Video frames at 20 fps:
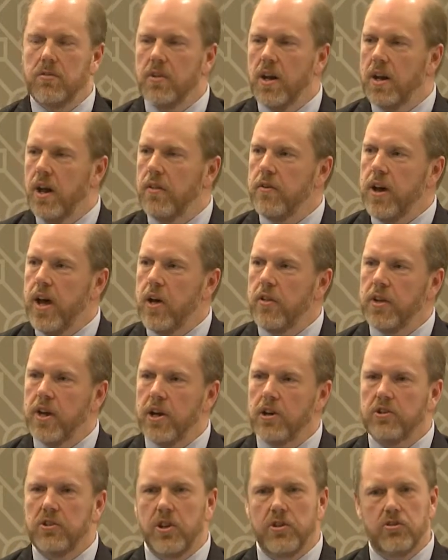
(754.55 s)
Another
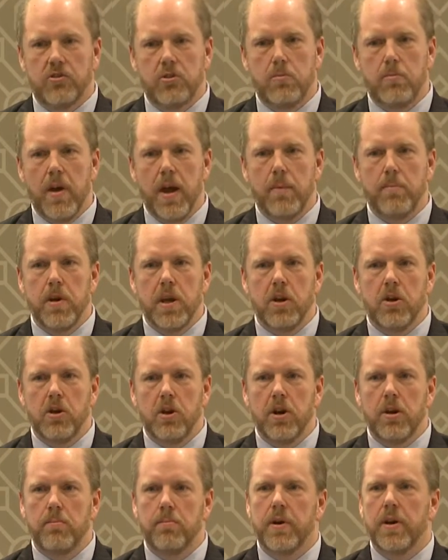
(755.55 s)
healthcare system may be
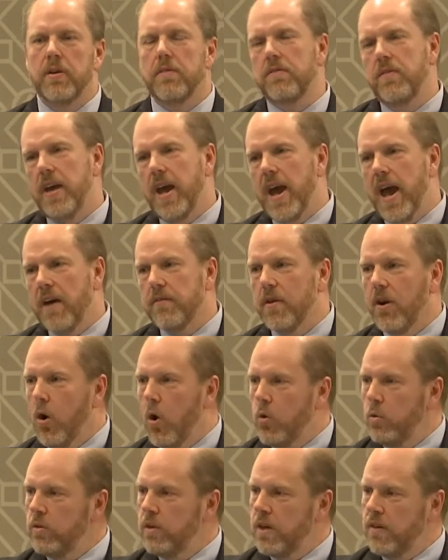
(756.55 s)
good, but if they have
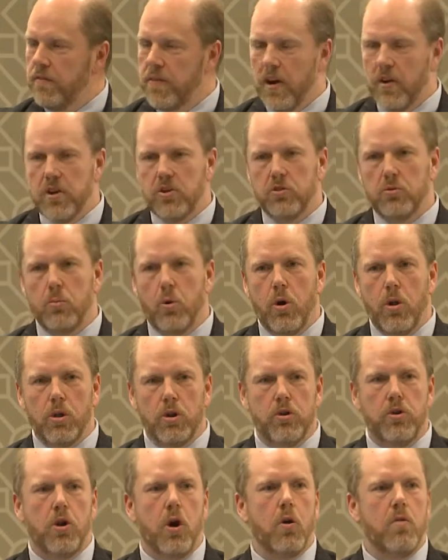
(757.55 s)
only a very small
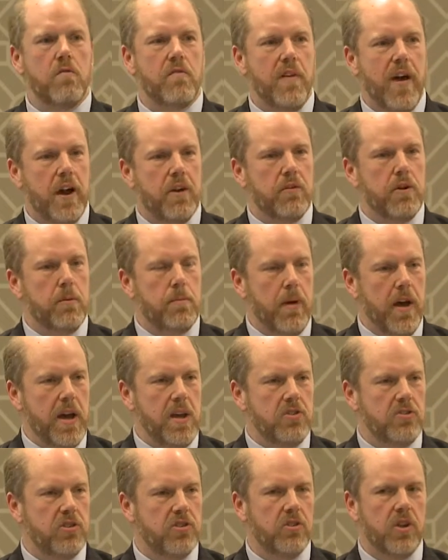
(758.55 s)
or no veteran
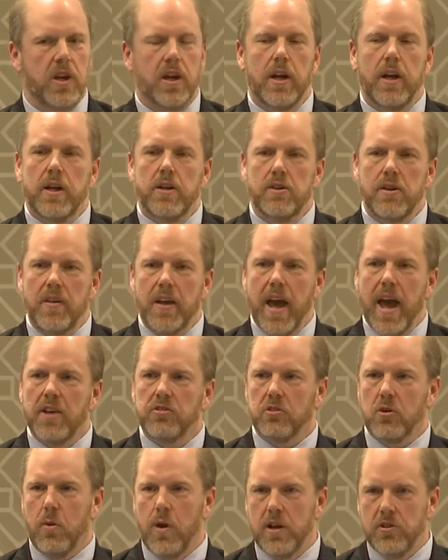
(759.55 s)
patients, do they
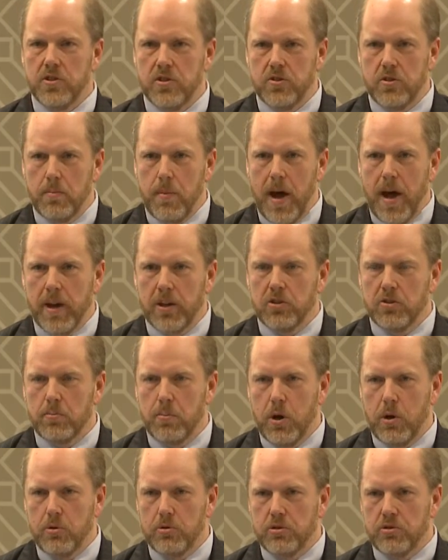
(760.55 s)
ask questions about
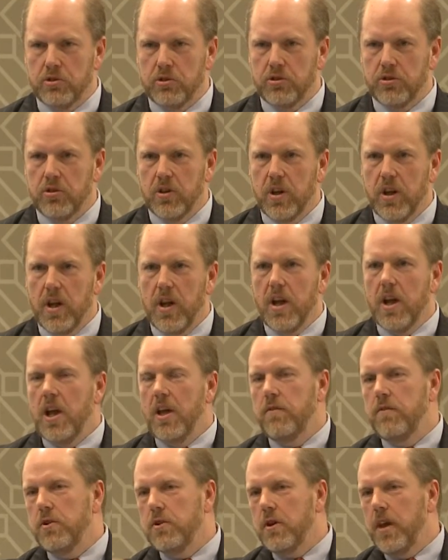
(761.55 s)
exposures?
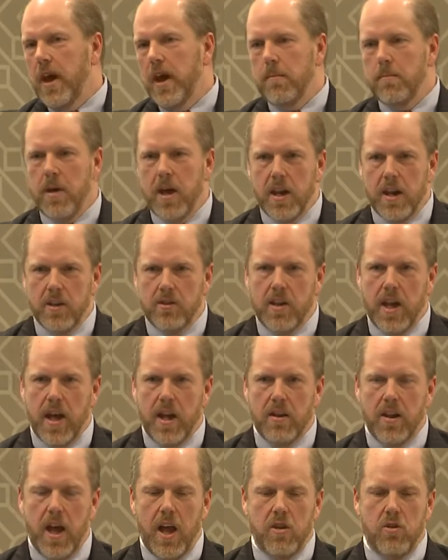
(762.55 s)
If you came in and,
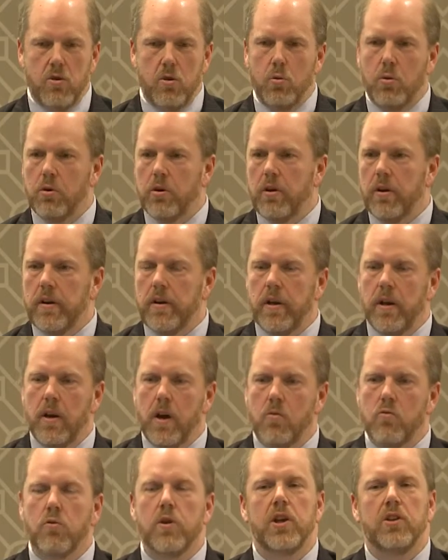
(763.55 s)
and, and you were
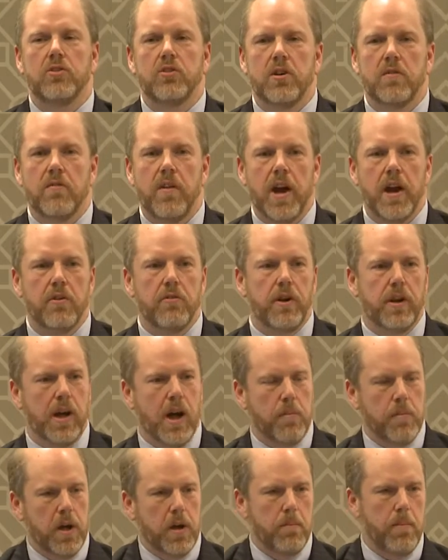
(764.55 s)
a recent veteran
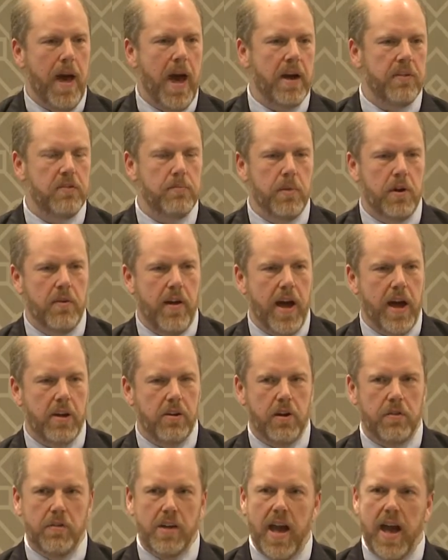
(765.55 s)
coming back from Iraq
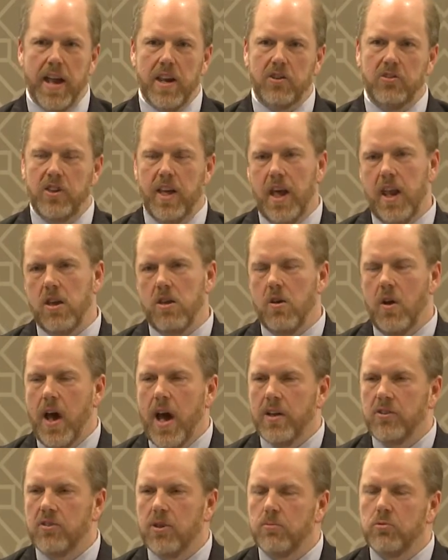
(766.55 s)
or Afghanistan and you
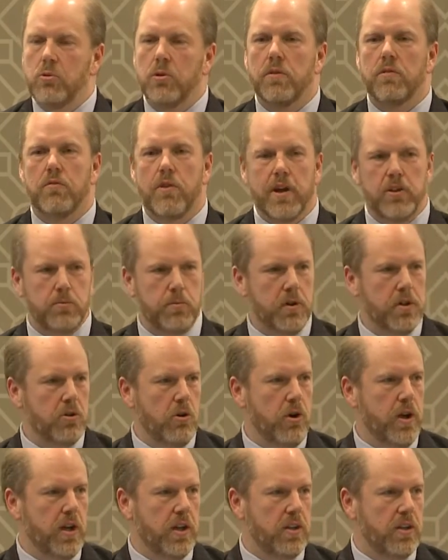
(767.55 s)
had some sort of
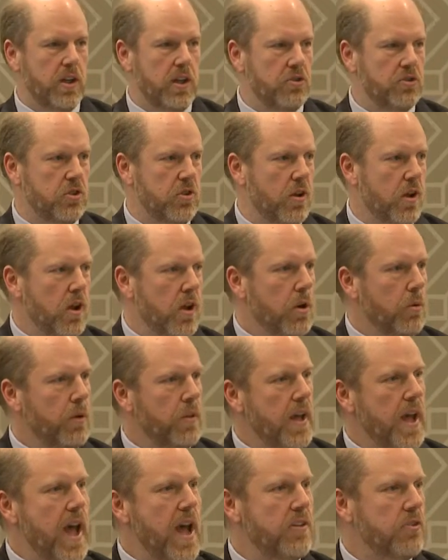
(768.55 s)
respiratory condition, would
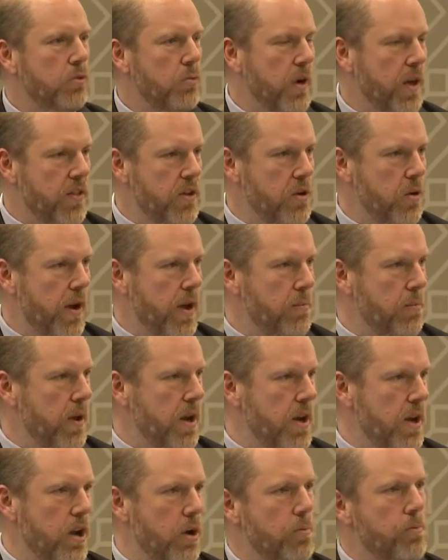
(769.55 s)
they ask whether you had
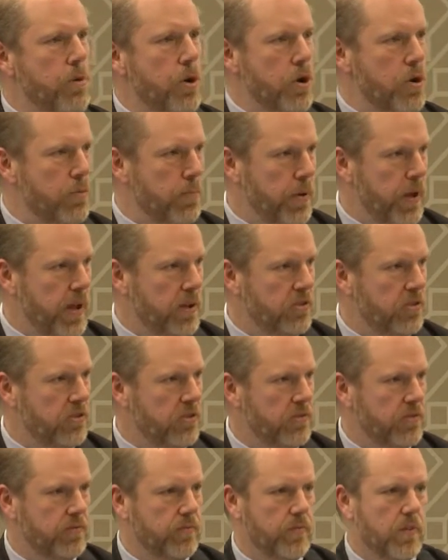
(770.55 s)
been near burn pits?
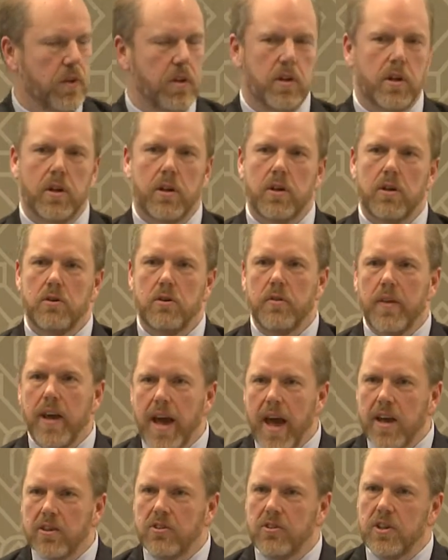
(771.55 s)
Do
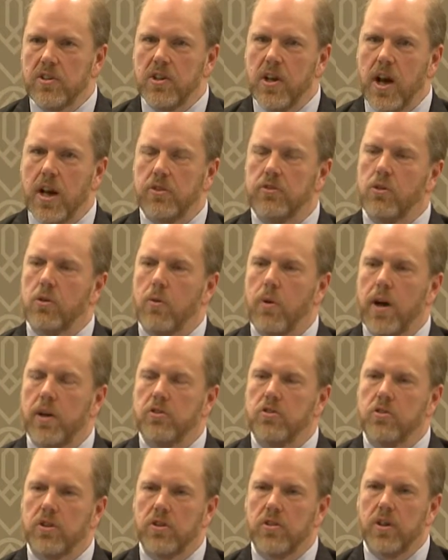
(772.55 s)
they ask these kinds of
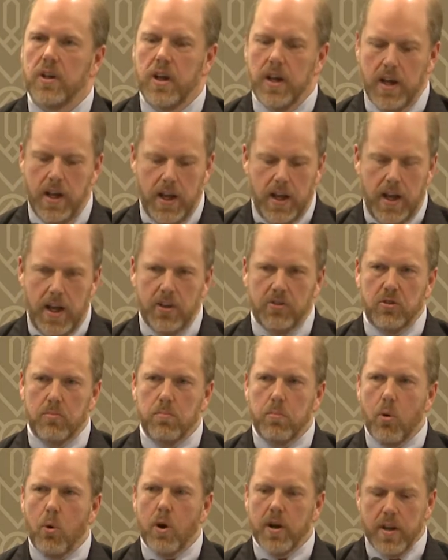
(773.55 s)
questions? It's
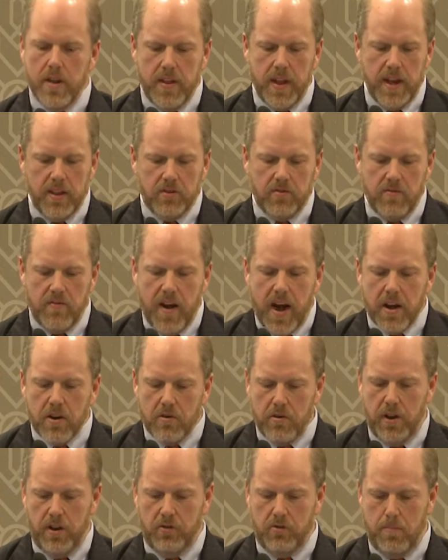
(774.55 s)
important that it's
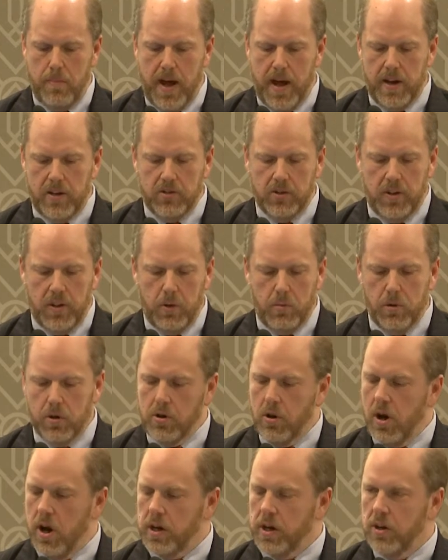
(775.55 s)
veterans medicine that we're
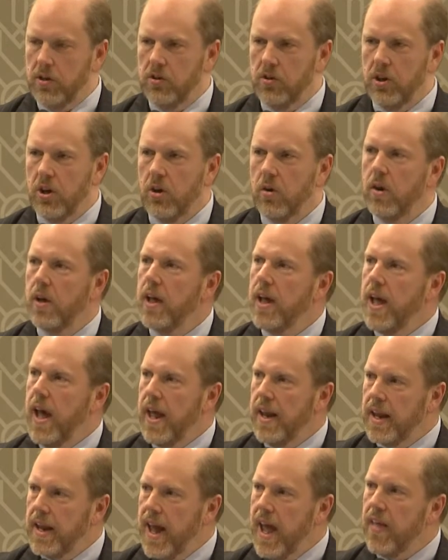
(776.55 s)
talking to.
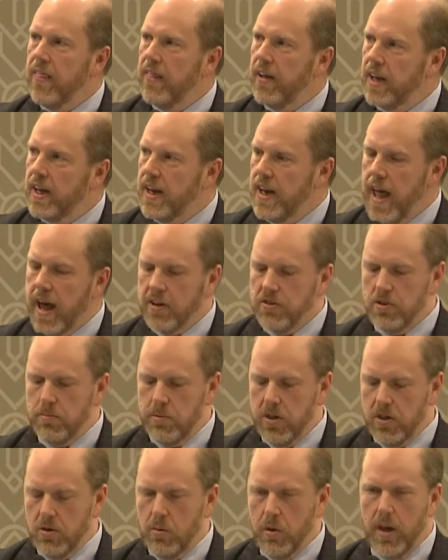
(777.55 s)
And again, the connection
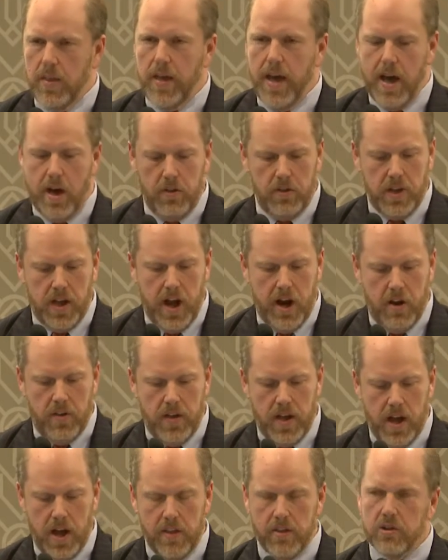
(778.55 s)
between the healthcare and
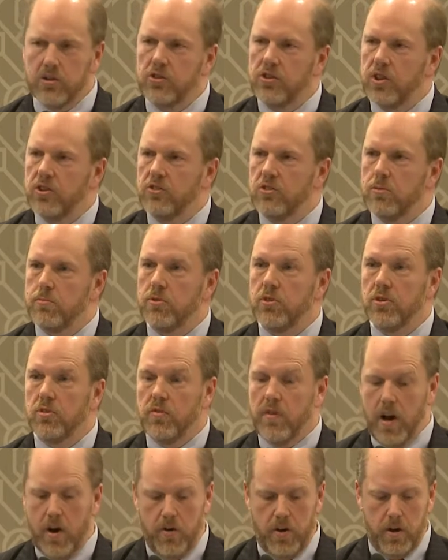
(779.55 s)
the other systems is
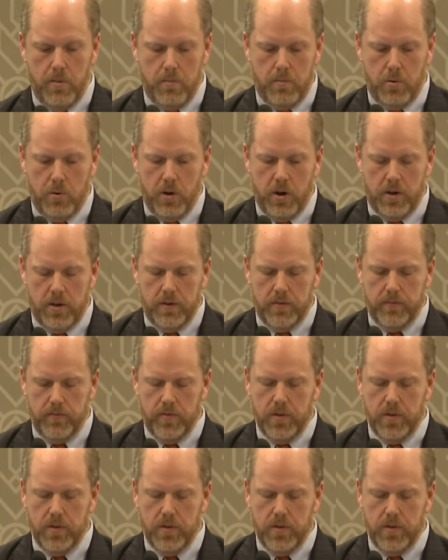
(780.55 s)
very important.